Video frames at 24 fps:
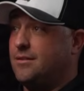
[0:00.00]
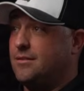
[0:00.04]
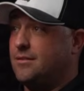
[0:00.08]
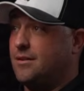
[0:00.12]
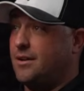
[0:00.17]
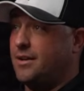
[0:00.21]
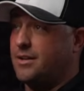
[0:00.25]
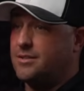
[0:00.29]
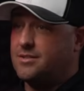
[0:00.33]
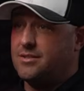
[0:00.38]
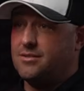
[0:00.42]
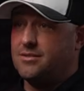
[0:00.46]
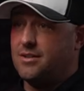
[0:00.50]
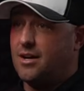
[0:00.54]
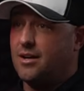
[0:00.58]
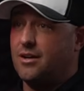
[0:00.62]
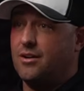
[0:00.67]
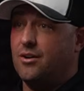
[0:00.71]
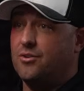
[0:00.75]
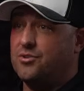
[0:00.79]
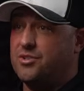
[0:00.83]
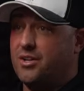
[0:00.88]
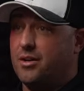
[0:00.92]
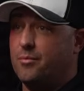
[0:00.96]
I guess he's not
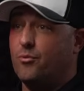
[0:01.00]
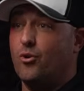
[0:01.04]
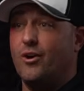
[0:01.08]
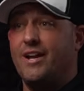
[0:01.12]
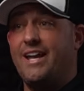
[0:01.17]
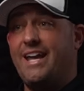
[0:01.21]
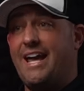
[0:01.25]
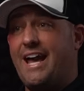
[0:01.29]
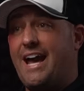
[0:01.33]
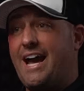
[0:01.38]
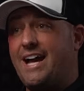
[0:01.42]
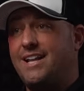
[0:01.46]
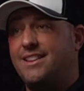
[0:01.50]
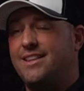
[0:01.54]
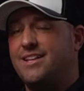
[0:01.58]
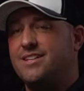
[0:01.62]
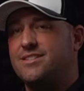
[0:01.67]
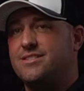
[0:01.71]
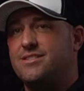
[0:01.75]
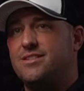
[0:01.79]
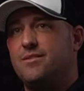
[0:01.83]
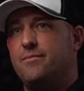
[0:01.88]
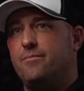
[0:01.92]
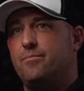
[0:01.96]
coaching anymore. He had
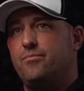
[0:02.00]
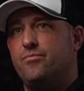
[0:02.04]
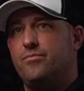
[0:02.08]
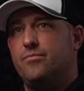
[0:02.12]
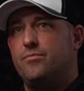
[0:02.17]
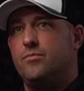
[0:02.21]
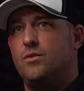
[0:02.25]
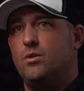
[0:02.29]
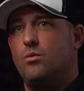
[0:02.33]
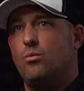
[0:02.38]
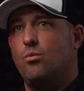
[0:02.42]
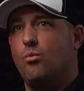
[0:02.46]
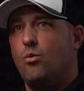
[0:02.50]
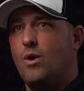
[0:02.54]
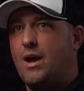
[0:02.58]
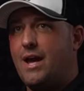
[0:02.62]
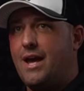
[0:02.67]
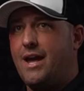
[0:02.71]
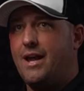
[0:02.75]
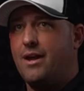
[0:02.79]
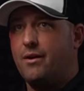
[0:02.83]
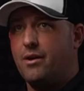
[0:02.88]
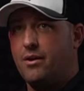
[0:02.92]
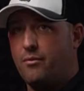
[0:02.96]
this
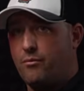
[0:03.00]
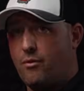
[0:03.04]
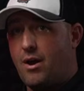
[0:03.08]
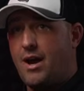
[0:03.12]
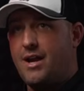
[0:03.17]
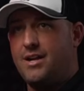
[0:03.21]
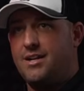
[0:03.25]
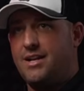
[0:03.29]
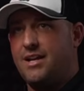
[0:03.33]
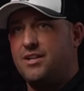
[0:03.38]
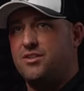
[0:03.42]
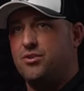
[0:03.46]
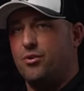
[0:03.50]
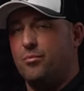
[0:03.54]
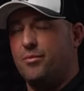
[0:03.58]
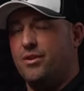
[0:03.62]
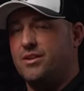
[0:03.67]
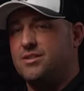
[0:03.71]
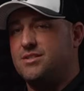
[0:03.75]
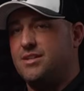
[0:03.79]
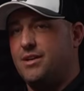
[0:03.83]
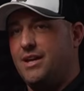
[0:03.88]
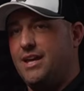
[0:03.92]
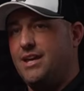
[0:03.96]
way, and Ryan Day told me
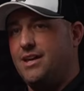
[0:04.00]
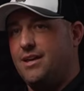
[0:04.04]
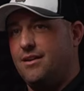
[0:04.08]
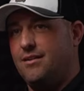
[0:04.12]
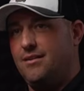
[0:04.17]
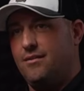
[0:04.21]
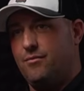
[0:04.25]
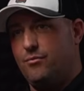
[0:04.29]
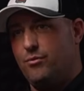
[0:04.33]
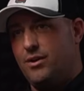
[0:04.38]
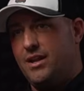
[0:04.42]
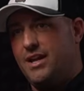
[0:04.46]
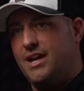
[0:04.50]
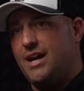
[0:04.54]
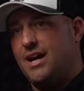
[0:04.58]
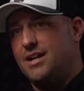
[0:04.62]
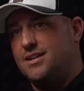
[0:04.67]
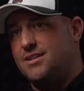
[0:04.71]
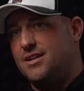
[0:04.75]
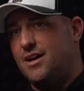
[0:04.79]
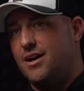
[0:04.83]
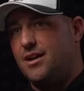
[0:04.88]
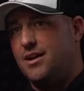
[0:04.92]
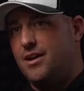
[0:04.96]
this. He when he got
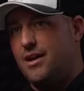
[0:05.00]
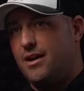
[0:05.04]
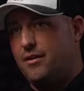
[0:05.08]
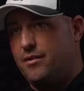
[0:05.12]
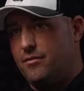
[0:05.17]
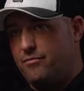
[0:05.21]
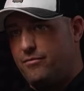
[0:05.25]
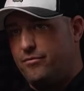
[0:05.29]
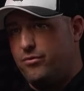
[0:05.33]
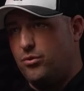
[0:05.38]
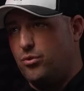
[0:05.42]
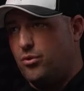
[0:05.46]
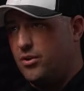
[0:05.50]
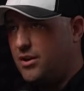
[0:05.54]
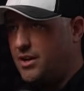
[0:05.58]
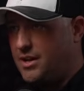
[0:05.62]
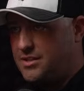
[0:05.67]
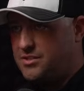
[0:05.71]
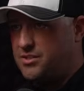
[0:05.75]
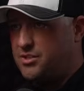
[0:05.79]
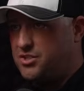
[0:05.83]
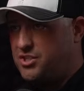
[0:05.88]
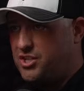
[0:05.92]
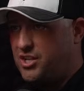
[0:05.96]
done at Florida
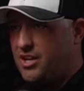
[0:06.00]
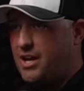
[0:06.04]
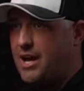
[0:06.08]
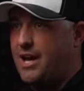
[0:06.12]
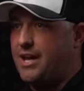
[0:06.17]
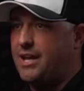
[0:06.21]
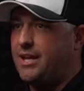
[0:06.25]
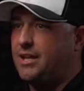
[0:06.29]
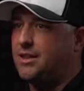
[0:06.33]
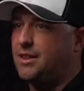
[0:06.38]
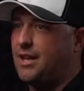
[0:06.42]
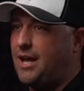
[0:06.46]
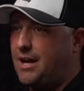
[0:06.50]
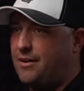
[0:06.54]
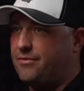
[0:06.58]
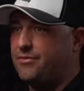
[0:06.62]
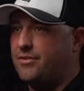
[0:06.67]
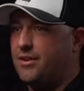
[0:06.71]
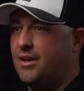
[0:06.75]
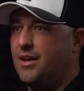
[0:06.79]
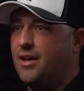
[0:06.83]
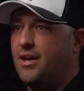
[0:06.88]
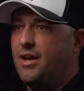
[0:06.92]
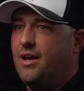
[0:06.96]
as a GA, he
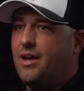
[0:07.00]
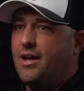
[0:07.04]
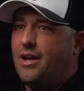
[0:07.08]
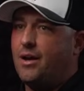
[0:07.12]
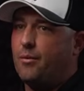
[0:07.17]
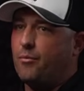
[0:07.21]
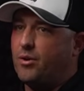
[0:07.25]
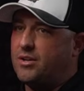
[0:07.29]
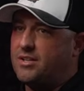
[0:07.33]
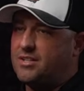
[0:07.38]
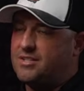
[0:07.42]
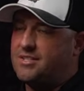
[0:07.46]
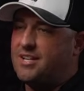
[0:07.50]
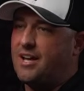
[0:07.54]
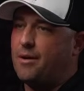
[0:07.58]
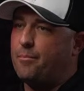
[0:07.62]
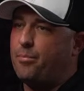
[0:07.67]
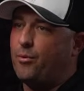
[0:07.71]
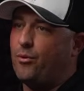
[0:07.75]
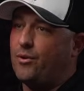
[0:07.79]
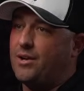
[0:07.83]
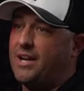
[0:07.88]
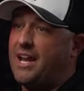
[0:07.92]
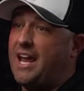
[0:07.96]
left and went to
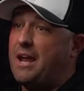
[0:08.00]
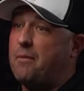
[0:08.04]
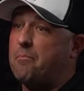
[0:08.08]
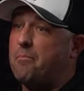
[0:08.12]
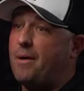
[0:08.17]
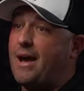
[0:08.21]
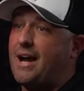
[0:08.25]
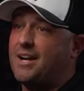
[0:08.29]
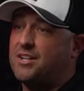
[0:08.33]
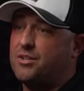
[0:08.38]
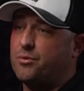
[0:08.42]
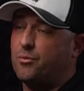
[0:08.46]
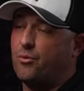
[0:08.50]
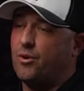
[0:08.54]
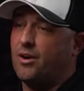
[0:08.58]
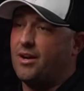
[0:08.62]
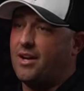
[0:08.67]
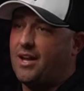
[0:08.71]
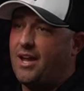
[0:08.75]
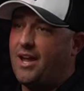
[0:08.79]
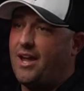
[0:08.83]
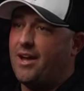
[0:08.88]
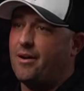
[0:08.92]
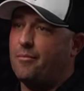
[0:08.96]
Temple and came back to work
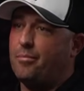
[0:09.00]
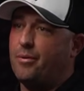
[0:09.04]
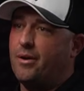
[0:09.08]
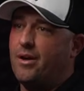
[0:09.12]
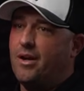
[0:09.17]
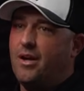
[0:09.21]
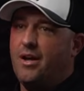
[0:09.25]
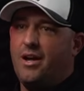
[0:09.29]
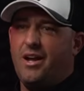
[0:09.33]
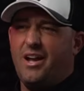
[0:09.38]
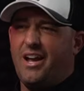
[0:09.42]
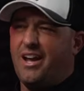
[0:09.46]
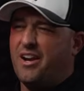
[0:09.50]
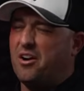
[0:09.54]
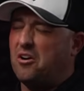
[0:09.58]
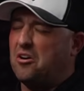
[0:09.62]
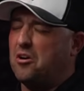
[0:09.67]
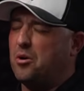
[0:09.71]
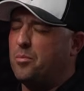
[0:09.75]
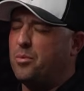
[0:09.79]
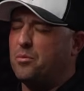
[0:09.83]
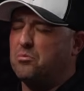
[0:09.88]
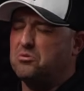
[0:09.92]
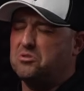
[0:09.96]
camp, and
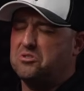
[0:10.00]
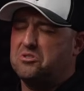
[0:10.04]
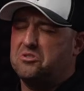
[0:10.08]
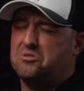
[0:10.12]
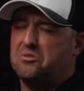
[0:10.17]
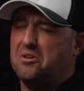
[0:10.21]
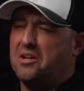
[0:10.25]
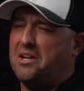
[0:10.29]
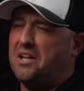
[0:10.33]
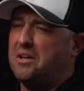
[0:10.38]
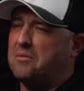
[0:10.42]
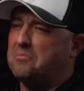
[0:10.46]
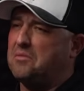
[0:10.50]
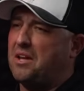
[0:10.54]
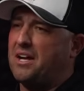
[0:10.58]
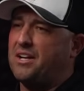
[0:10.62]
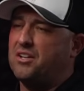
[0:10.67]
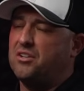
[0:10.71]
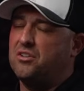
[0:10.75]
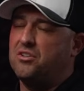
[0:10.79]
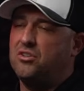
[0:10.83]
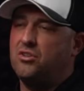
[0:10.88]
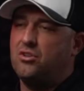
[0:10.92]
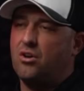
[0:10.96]
Urban was treating him like
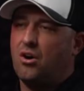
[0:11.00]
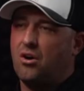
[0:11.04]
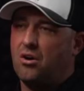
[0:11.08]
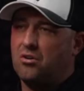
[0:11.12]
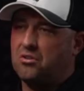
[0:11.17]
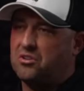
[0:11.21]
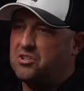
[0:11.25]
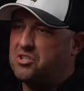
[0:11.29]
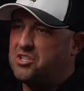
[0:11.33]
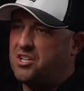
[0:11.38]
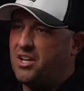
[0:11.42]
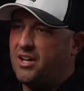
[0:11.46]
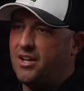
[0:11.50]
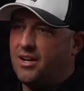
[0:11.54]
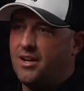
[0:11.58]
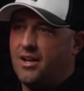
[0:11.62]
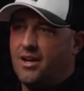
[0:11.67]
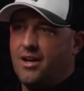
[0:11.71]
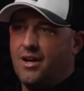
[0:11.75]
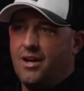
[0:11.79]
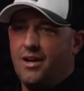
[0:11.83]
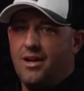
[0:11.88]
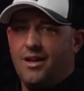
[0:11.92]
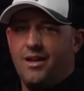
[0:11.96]
dog shit.
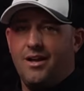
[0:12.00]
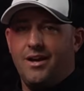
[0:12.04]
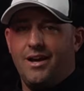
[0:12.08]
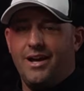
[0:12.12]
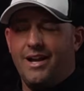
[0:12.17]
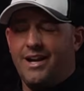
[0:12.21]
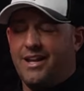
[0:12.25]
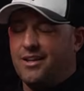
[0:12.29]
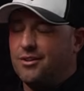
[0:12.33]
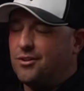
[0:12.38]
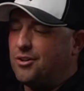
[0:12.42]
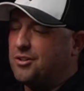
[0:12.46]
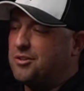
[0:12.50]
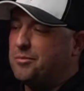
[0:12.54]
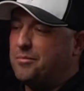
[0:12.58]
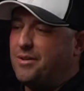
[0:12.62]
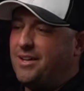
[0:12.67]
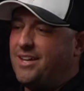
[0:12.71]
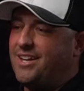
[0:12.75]
And he looked at me.